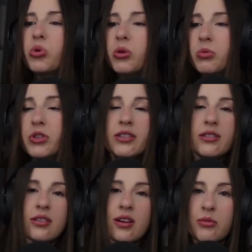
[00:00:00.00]
People like
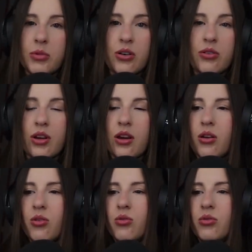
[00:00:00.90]
to talk about
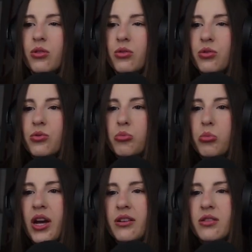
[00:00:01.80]
how gluten
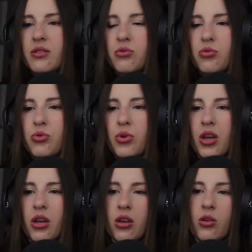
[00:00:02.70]
passes through
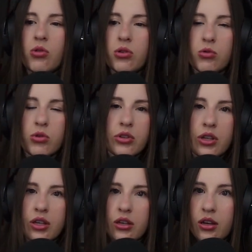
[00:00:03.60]
a quote unquote
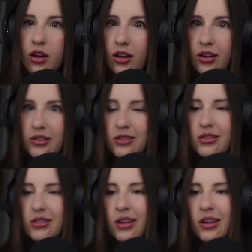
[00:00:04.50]
leaky
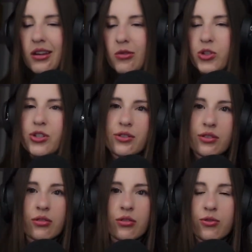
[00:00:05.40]
gut, and which is
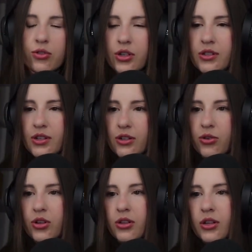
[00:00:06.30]
an overly
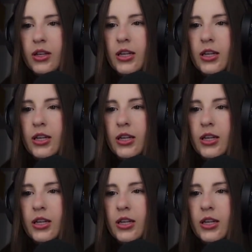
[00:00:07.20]
exaggerated thing,